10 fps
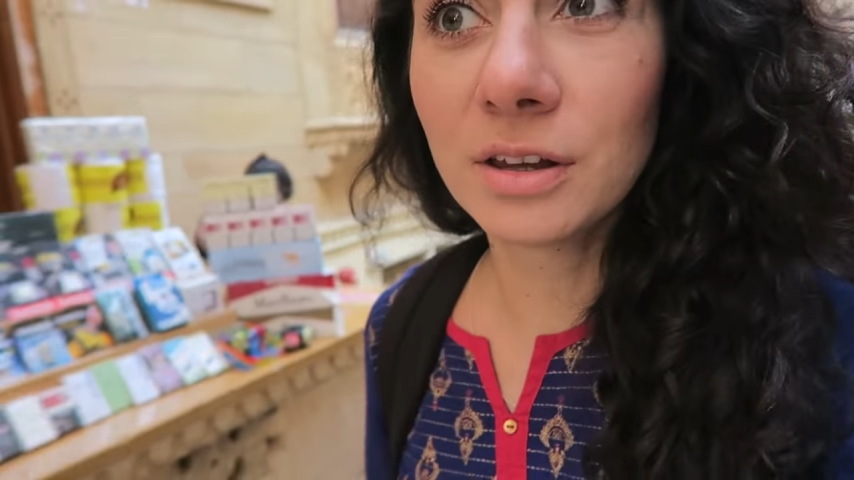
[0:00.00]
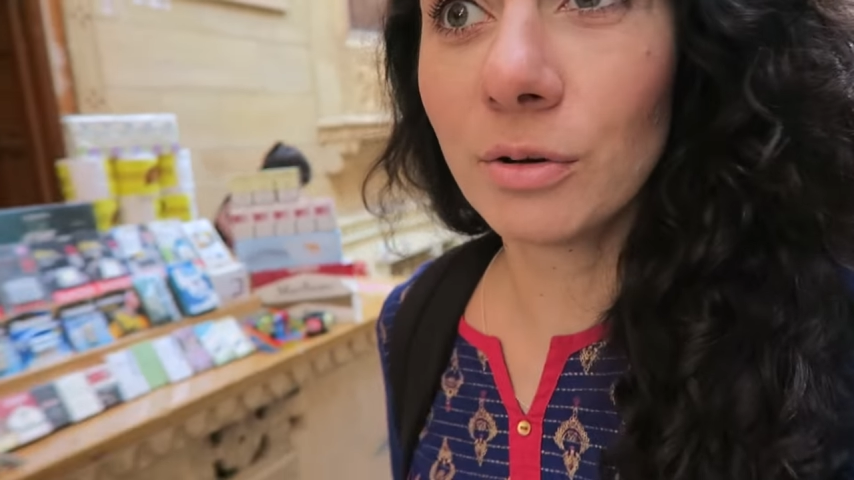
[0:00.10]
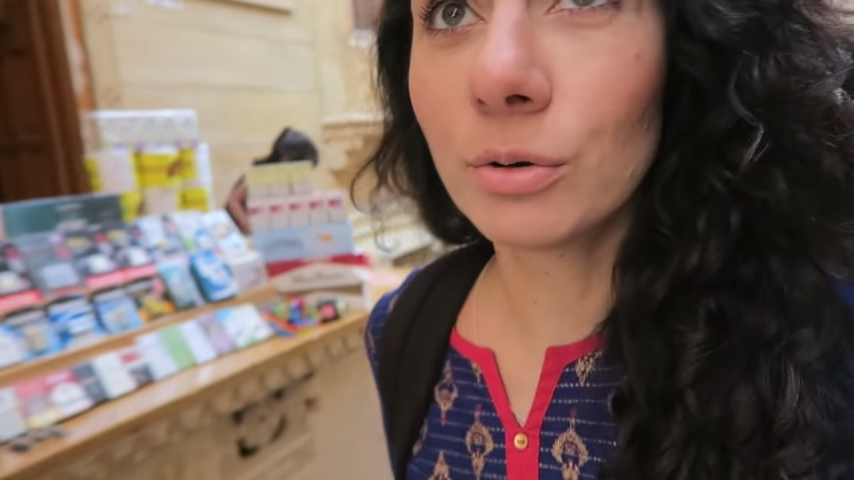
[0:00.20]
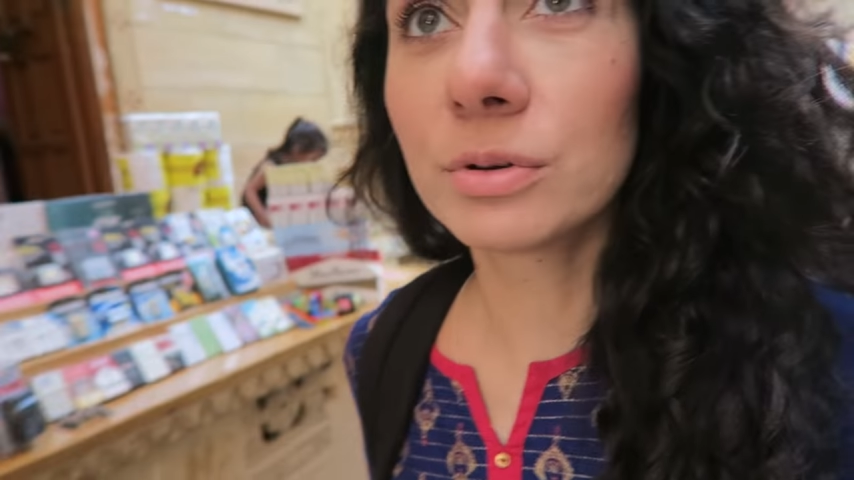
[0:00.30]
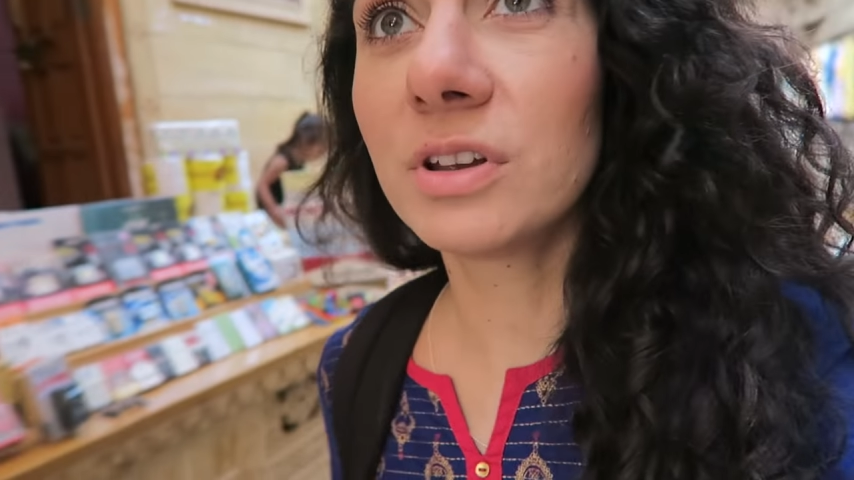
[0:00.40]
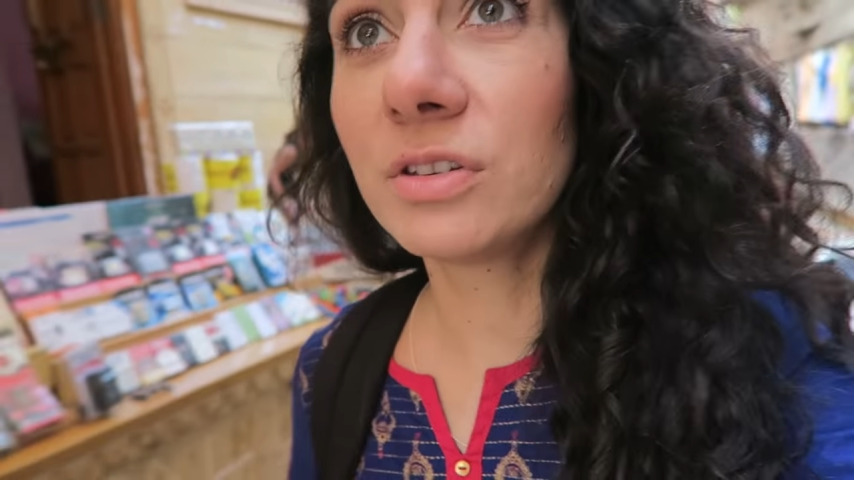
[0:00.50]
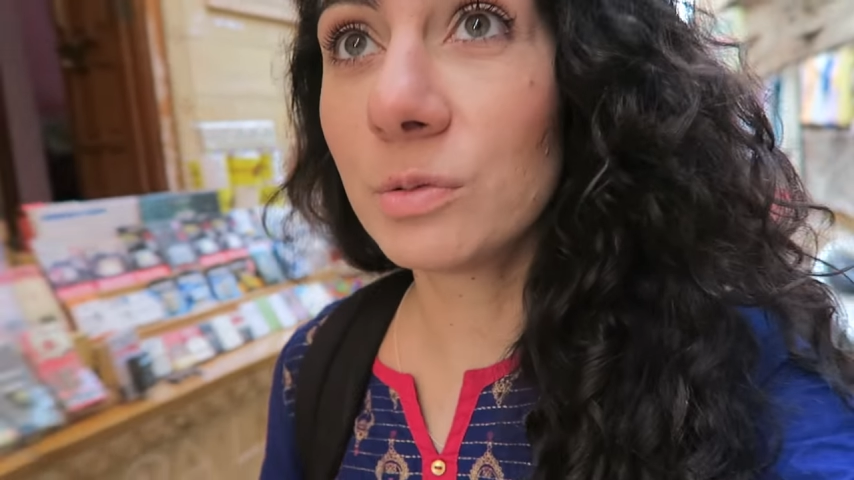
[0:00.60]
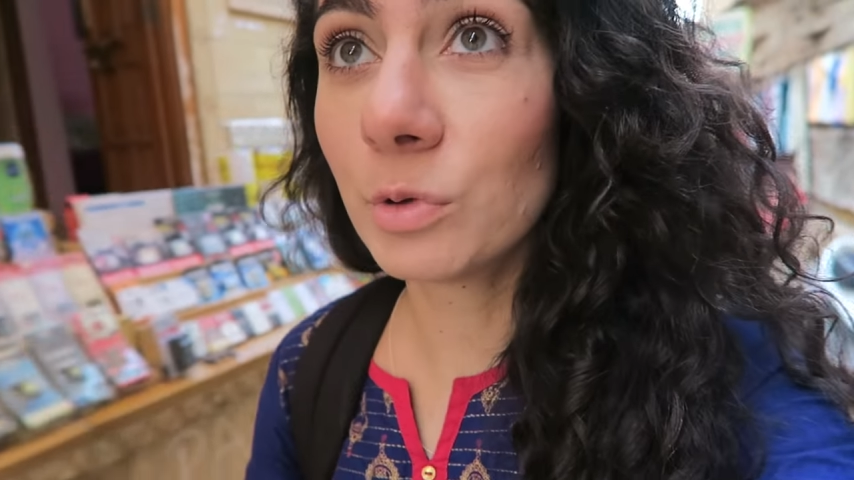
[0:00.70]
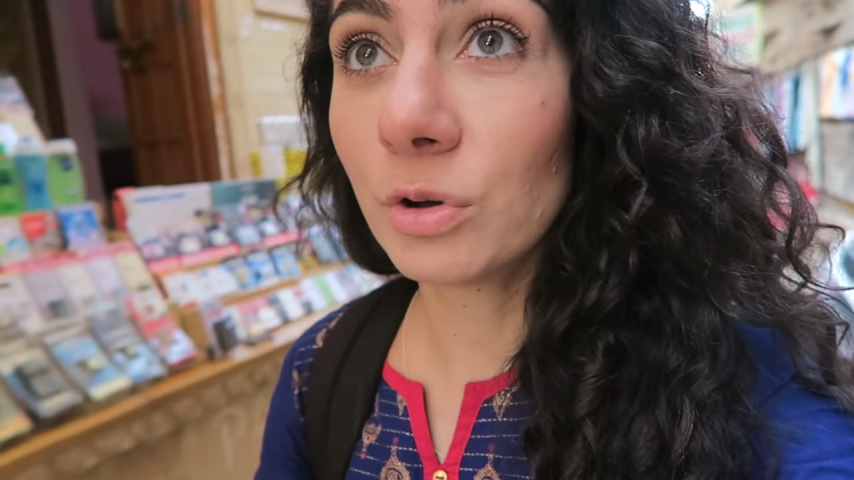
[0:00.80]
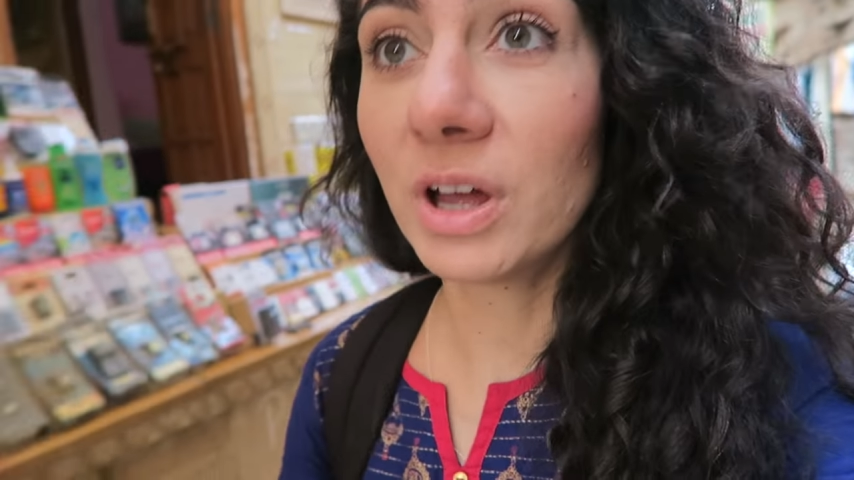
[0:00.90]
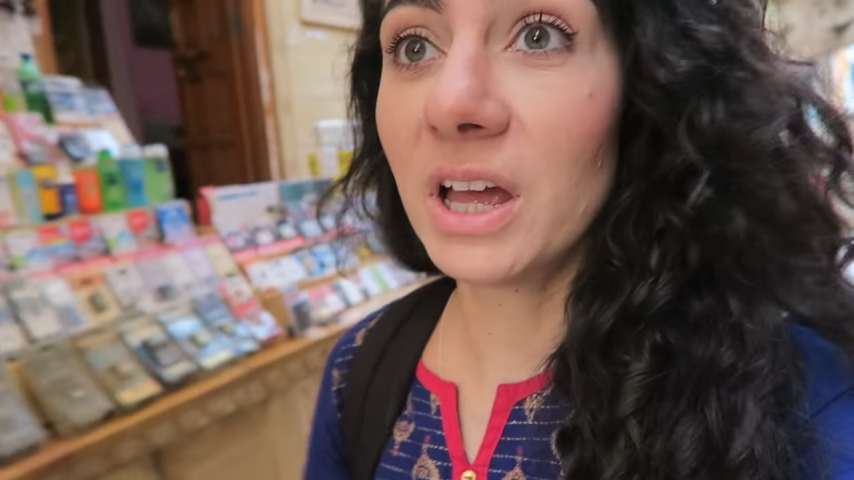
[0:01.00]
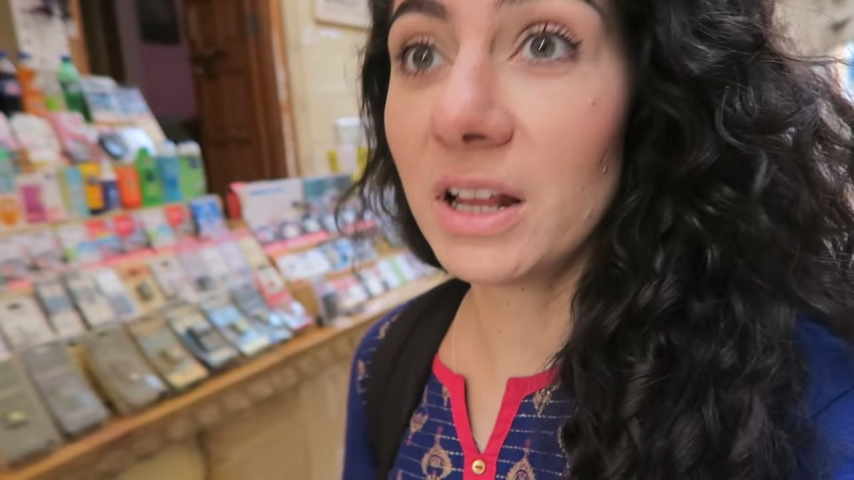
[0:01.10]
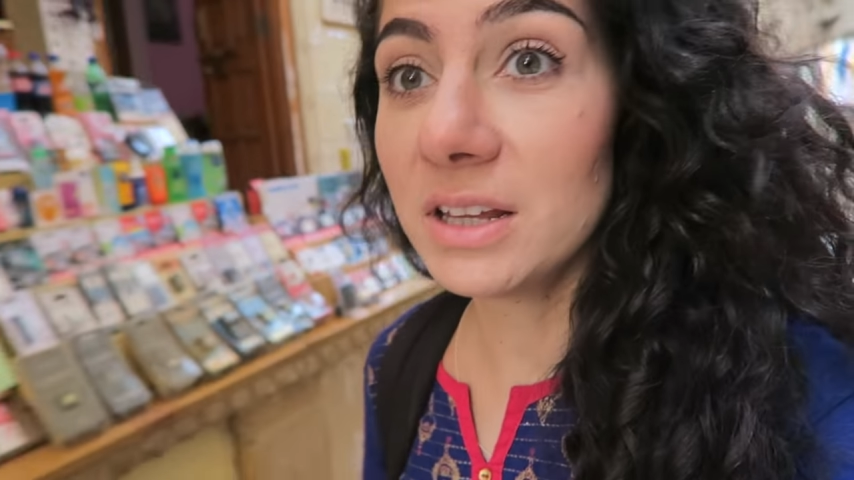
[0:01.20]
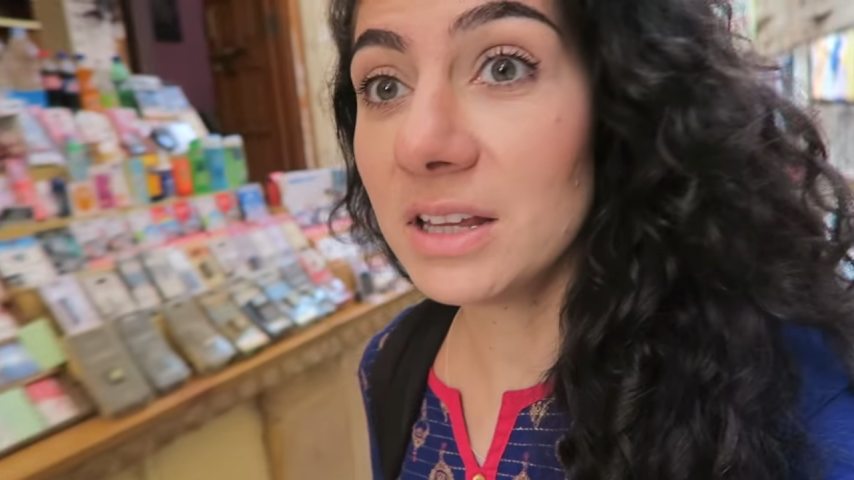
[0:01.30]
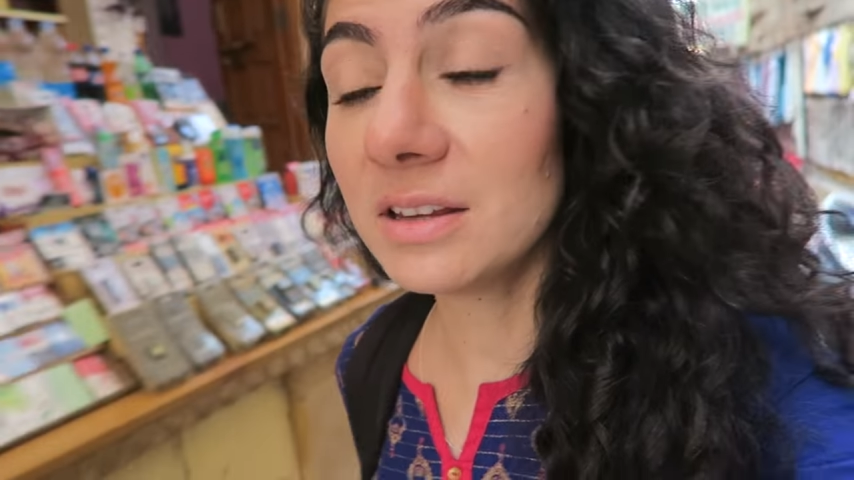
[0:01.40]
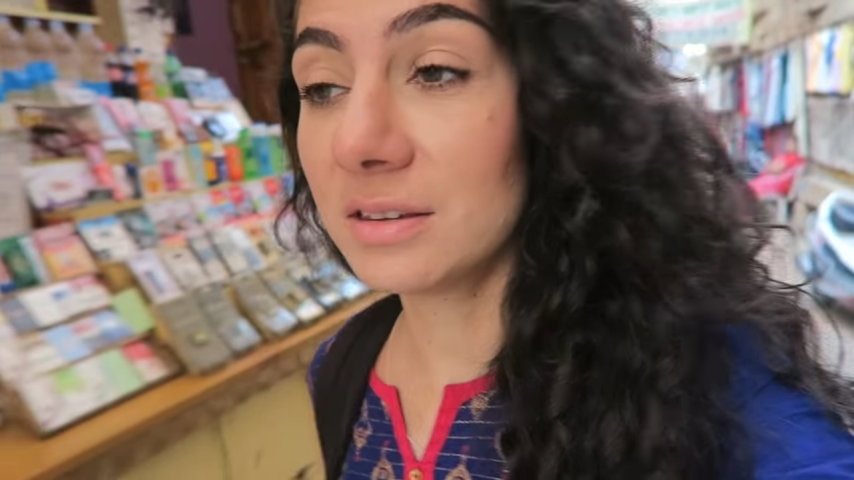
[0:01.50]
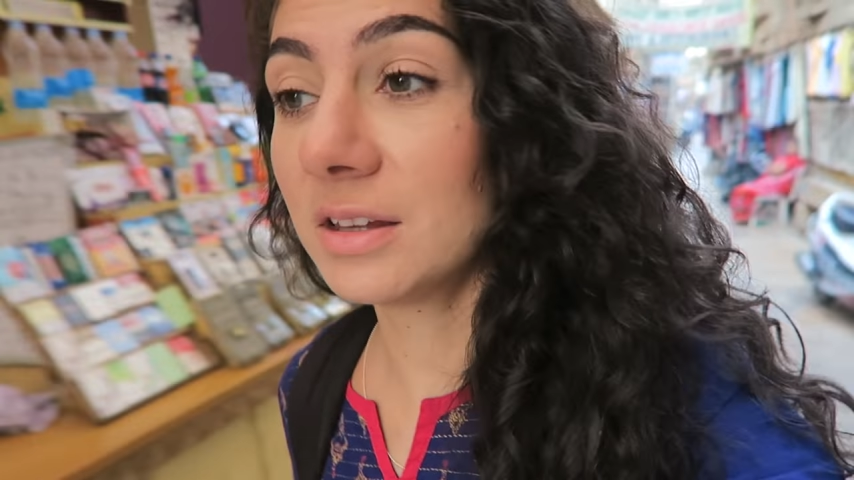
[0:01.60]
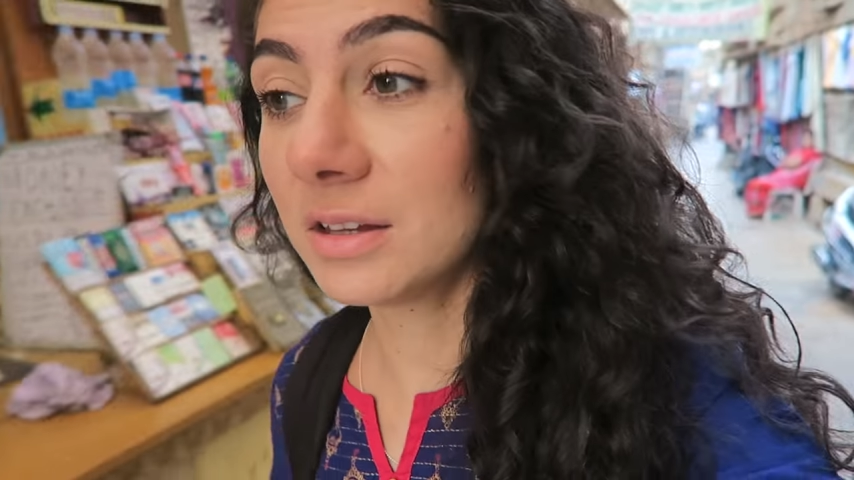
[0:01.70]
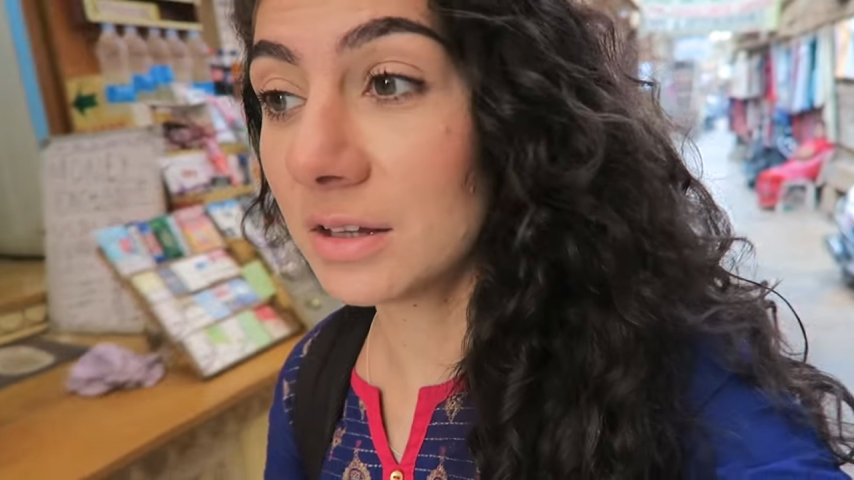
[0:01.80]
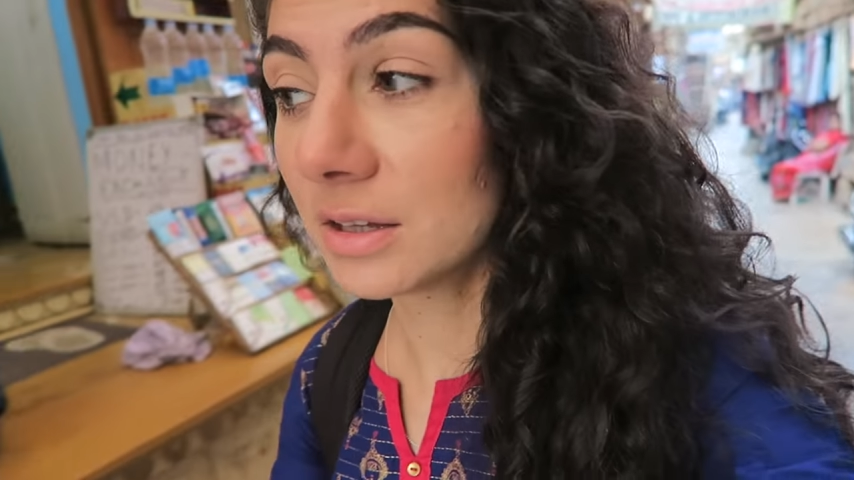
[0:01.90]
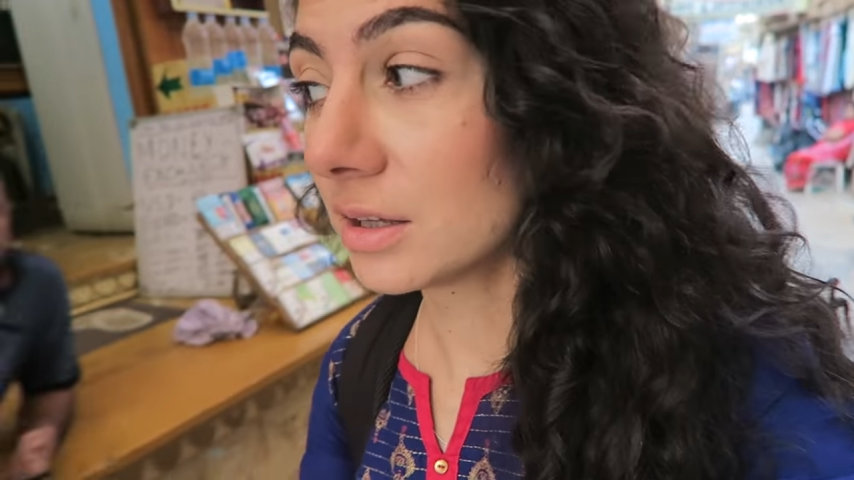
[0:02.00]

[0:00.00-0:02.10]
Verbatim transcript: There are all these small alleys and,